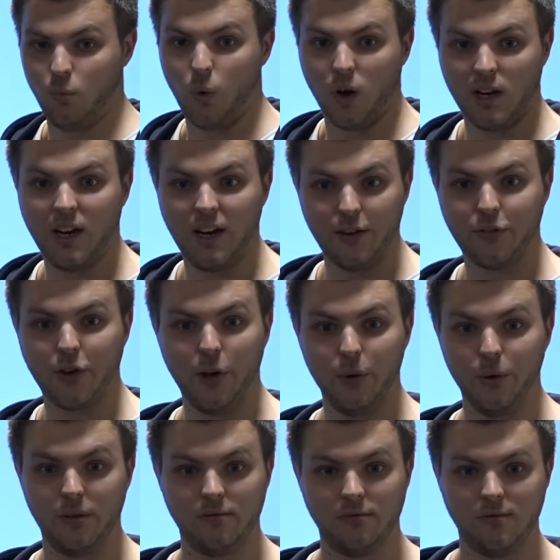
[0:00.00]
one line of
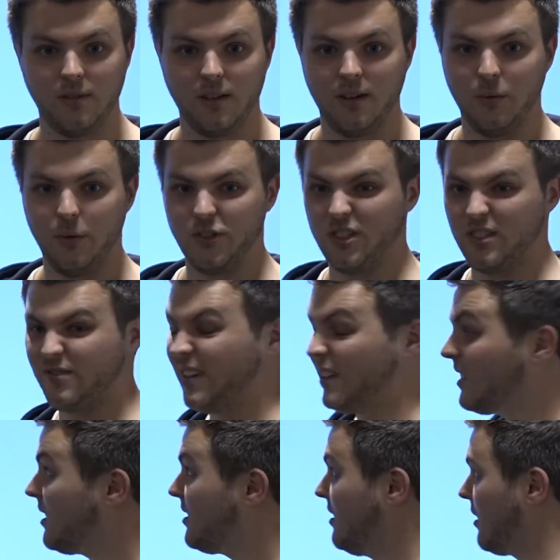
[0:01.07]
code, which is
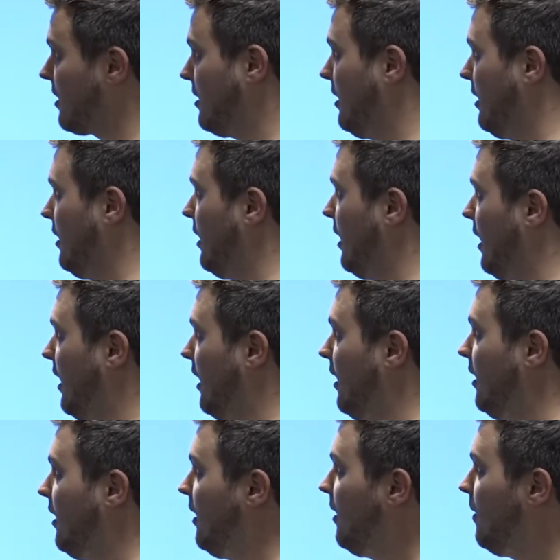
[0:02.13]
fantastic.
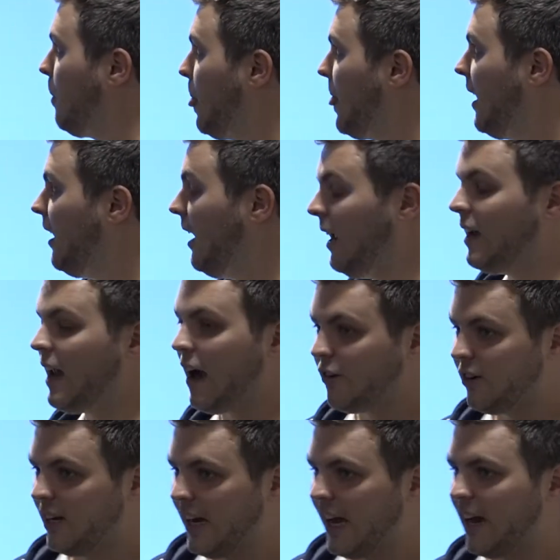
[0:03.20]
It
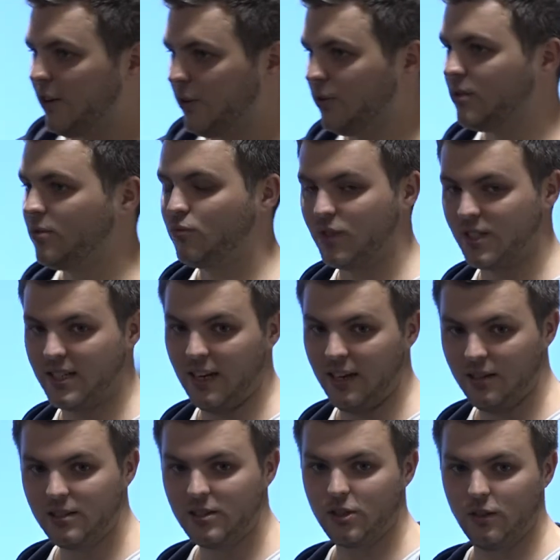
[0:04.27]
inherently handles
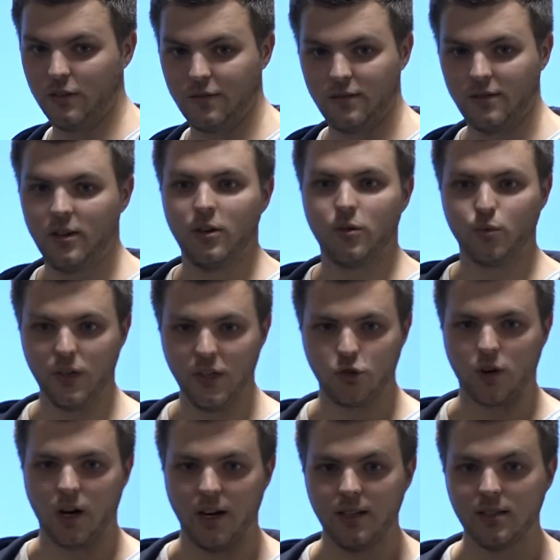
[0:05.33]
resilience of
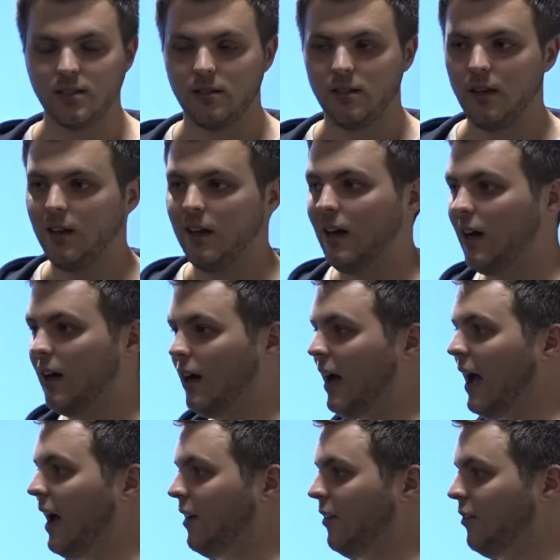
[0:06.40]
retries
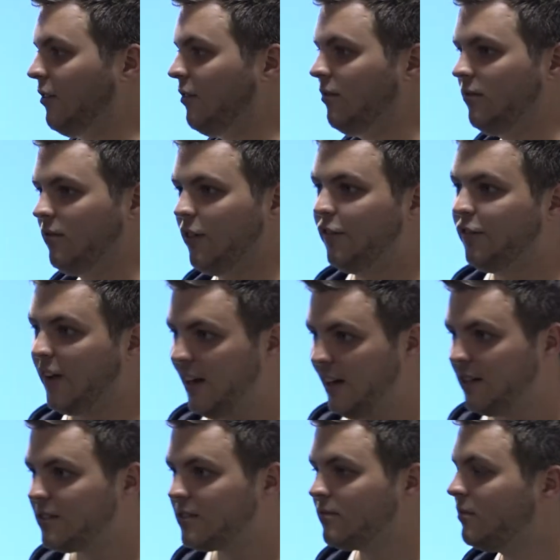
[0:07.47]
and
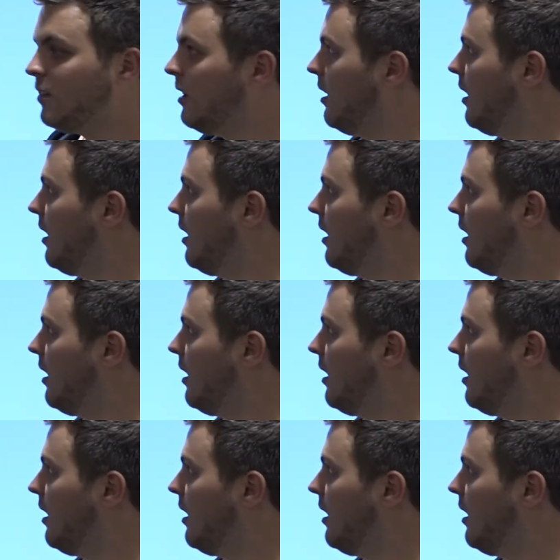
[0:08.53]
failures.